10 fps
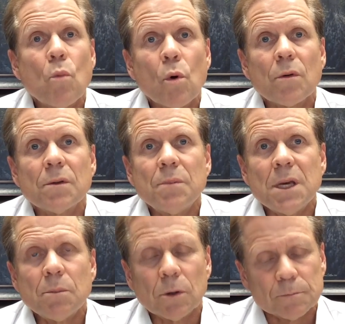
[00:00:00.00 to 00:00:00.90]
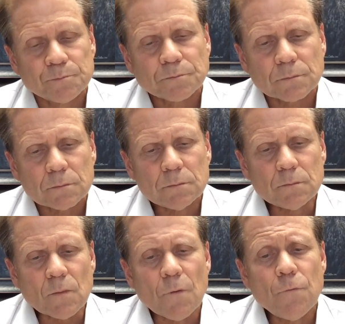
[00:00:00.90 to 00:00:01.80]
and more of the people.
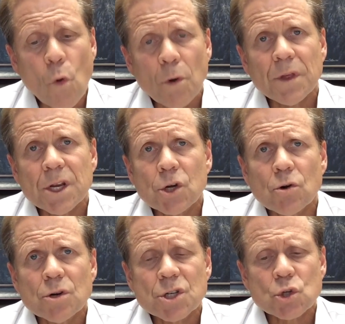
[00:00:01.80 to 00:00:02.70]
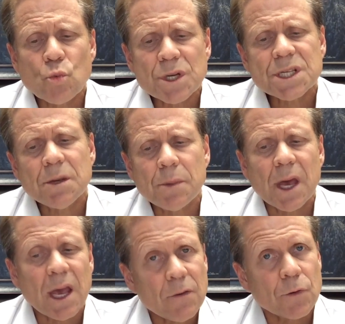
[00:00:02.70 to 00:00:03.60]
Fourth, it encourages risky
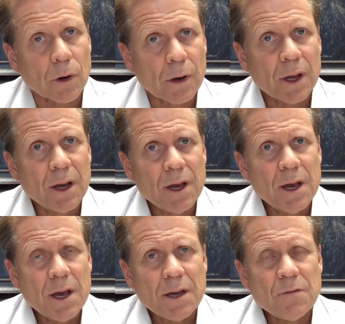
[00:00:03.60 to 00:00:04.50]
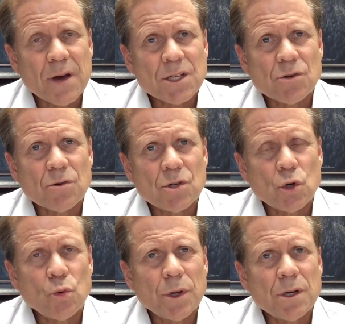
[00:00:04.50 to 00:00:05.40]
behavior. Investors
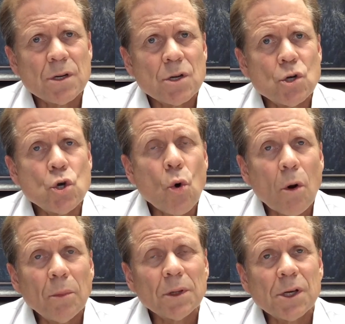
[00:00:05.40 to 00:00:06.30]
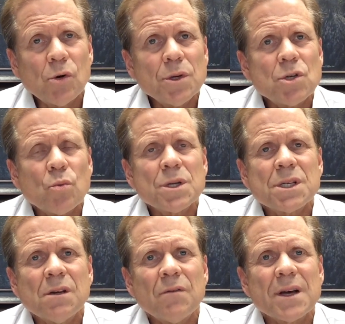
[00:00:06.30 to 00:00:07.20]
who wouldn't normally go into
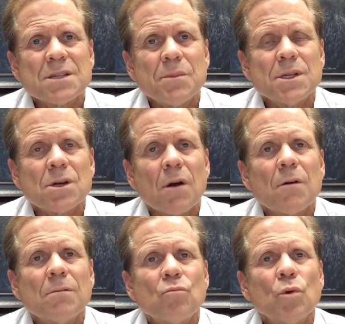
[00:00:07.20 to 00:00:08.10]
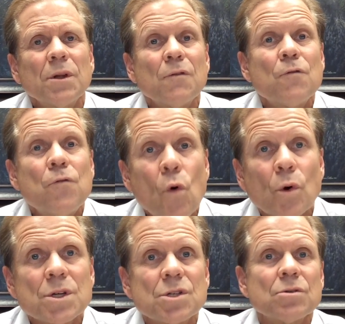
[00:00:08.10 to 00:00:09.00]
risky investments are really
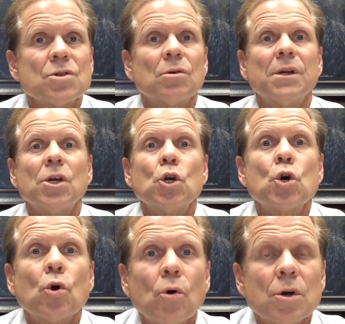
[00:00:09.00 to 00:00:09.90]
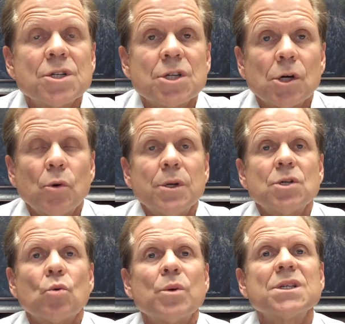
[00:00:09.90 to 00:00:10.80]
forced or certainly encouraged to go
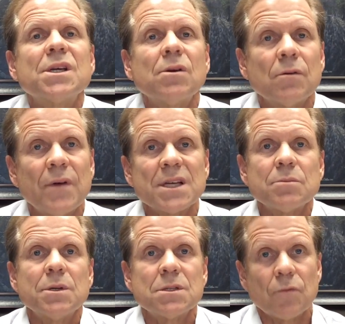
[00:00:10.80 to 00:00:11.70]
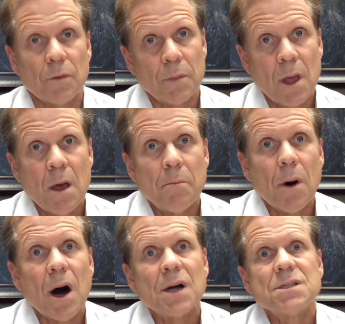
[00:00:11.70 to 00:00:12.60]
into riskier investments, from
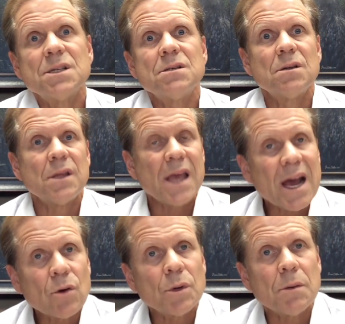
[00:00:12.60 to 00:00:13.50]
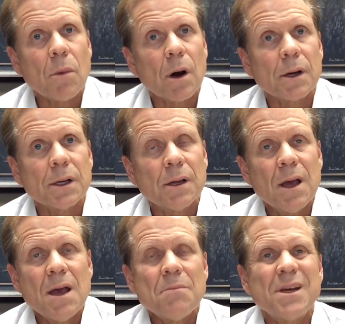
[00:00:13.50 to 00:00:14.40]
bonds into the equity market,
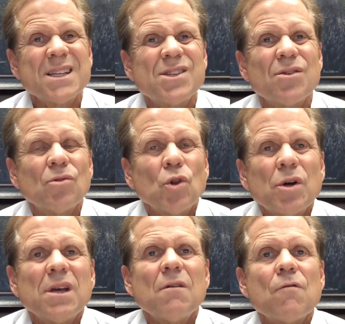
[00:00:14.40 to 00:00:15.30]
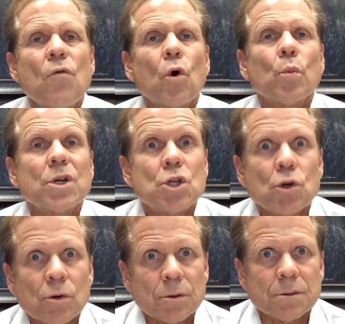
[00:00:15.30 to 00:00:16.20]
because they're looking for
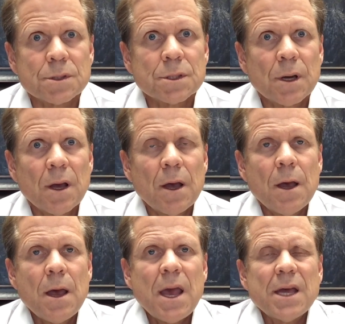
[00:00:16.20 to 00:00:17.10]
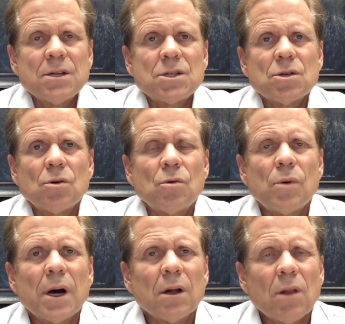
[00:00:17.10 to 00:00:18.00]
returns. And
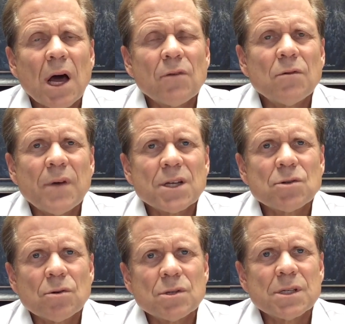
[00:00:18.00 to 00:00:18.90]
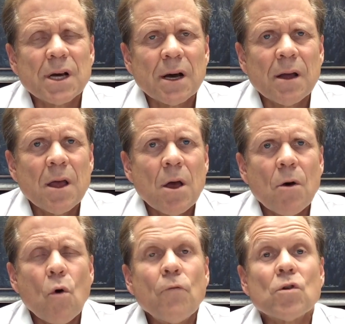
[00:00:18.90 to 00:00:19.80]
so a lot of investors
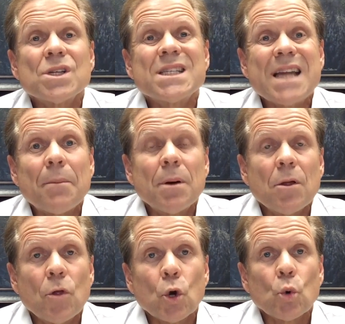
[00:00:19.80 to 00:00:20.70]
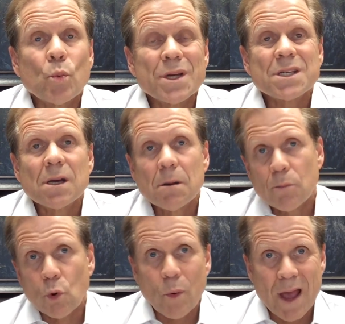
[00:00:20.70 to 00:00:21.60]
overstep their risk
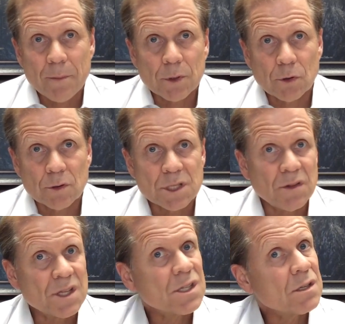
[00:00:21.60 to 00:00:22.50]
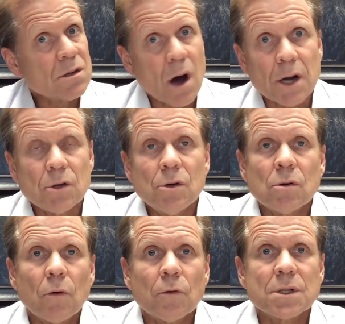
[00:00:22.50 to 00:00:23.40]
parameters, and this is not good
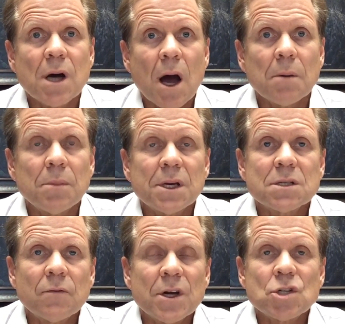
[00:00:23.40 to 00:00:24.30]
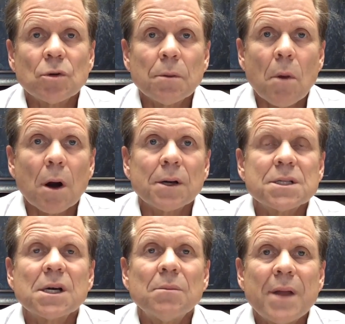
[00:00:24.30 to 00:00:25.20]
over time, because eventually
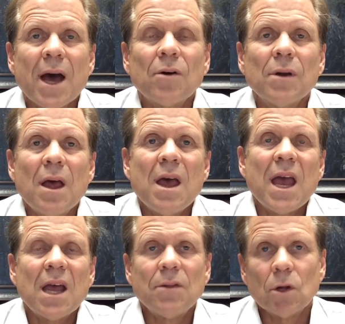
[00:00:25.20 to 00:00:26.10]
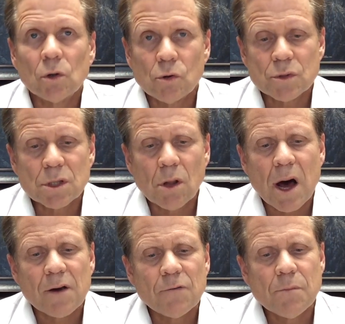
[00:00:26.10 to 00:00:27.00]
markets come down and they'll lose a
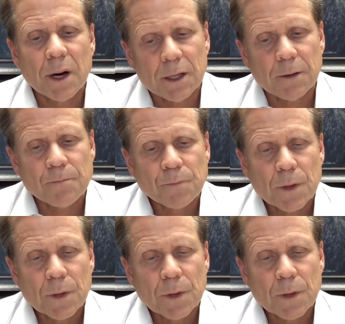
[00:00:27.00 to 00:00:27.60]
lot of money.